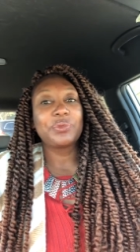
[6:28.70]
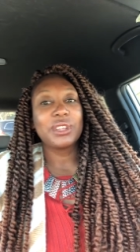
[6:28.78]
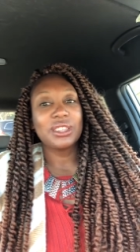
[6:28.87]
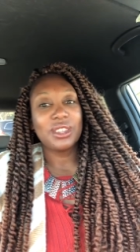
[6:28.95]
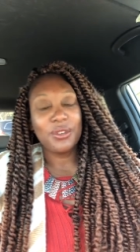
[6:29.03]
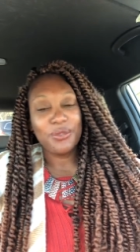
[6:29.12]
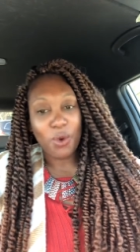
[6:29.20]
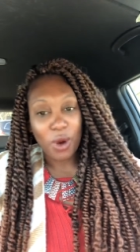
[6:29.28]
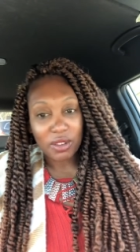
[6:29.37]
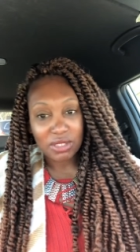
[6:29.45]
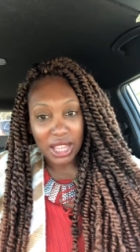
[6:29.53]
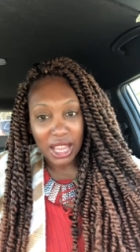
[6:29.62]
The
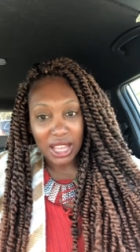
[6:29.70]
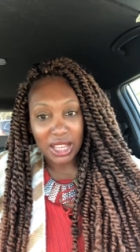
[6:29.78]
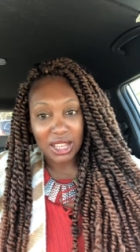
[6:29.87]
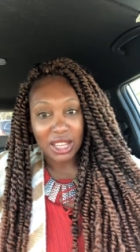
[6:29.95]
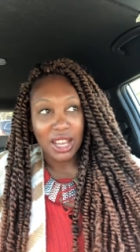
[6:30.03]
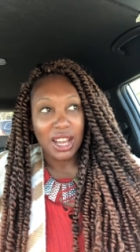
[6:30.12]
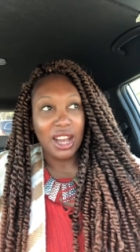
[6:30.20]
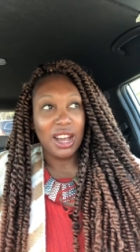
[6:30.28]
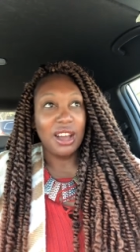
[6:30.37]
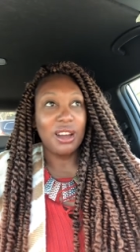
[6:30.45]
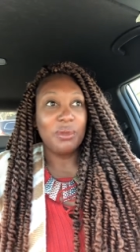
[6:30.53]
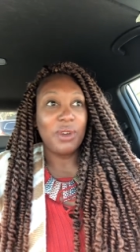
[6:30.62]
fourth thing
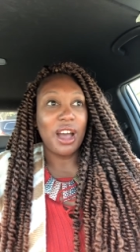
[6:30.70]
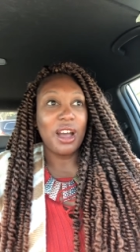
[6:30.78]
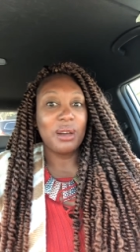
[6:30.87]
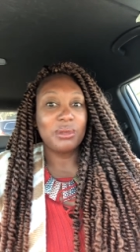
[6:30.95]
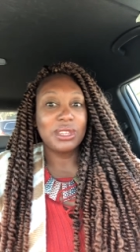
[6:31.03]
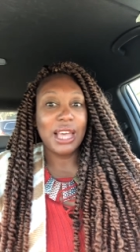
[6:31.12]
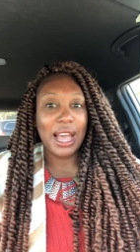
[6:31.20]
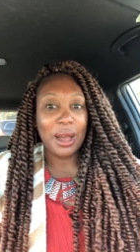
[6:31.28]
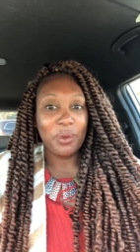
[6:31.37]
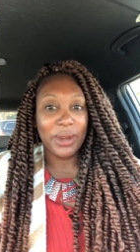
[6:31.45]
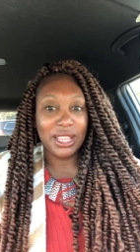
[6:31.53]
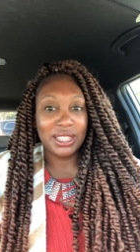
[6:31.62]
of
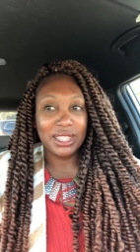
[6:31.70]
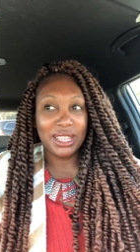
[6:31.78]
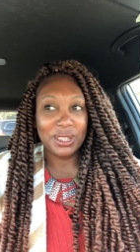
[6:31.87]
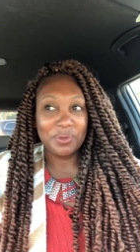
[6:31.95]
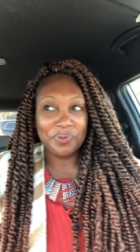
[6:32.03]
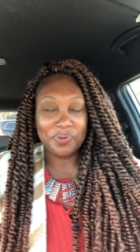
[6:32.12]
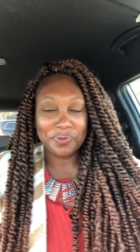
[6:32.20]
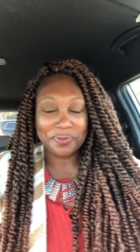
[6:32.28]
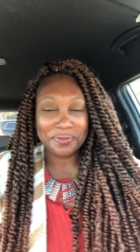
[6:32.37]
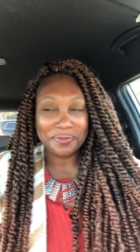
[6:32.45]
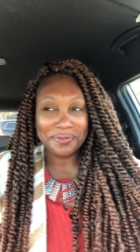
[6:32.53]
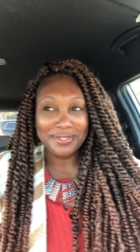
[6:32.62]
time wasting
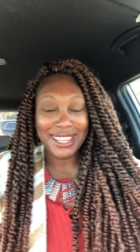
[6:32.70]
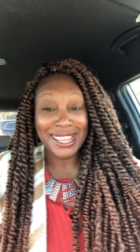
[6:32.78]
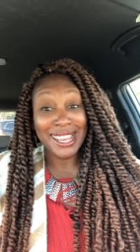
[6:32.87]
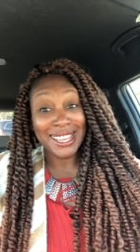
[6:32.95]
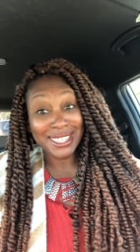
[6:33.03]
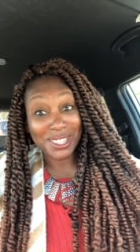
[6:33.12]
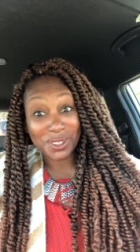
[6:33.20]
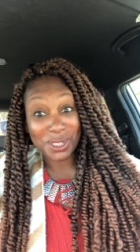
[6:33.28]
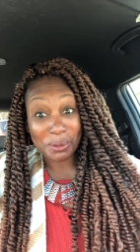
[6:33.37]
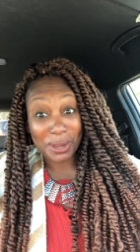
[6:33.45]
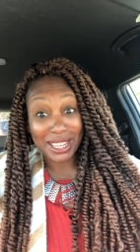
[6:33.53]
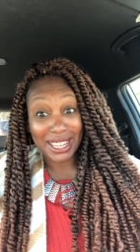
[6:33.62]
is
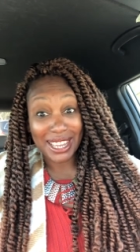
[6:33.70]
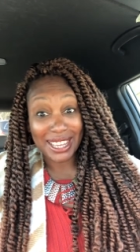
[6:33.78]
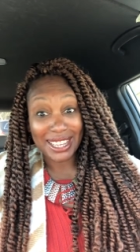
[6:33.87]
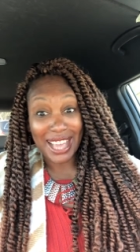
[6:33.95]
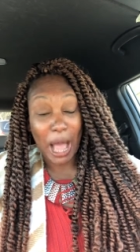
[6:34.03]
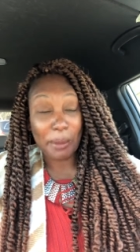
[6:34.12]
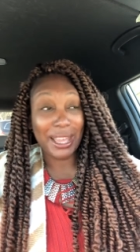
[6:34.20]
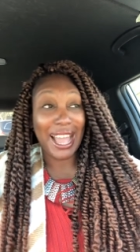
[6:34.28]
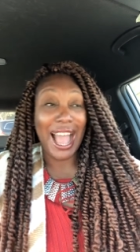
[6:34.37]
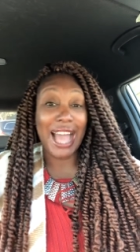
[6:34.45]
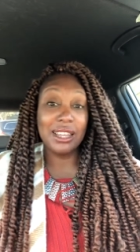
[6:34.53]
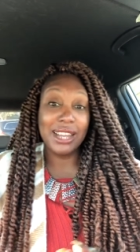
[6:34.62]
social media. I mean,
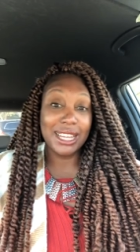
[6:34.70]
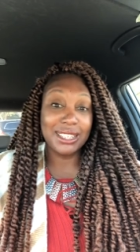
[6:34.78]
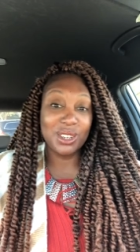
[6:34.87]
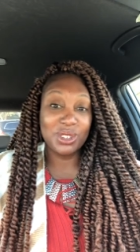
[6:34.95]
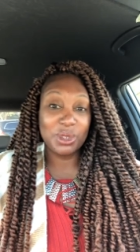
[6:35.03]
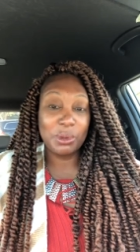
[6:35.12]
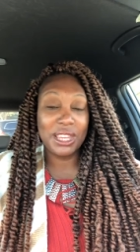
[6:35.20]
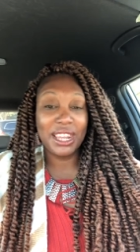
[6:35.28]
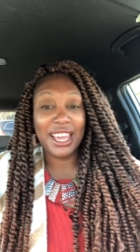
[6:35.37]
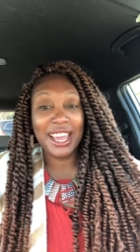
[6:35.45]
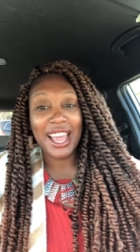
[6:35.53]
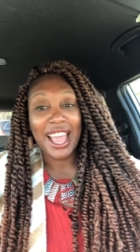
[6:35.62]
I like social
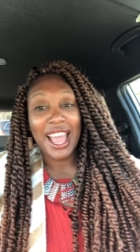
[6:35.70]
media.